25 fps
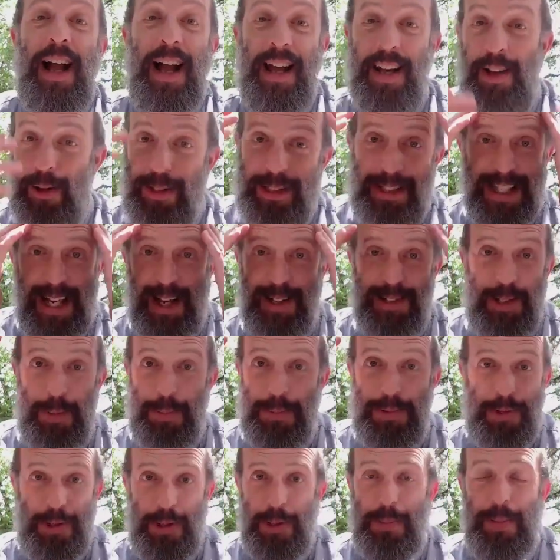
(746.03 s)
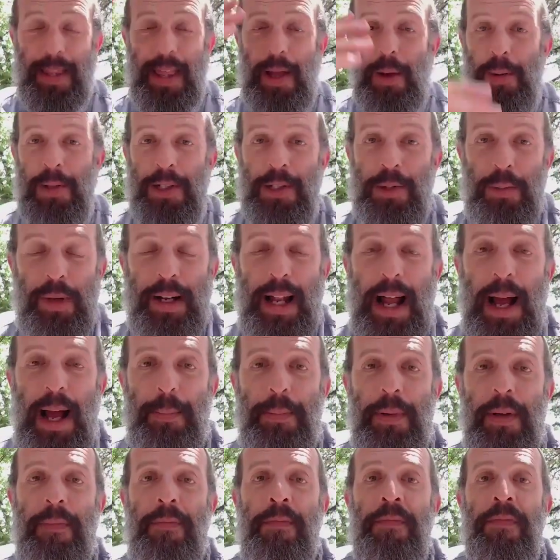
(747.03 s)
I know it sounds absurd, but that was what
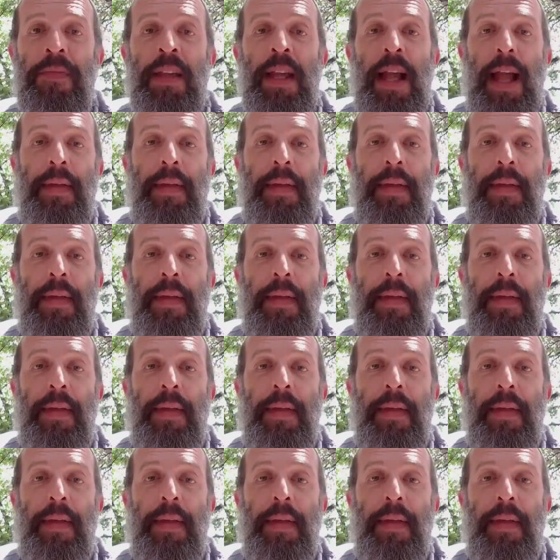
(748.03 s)
happened.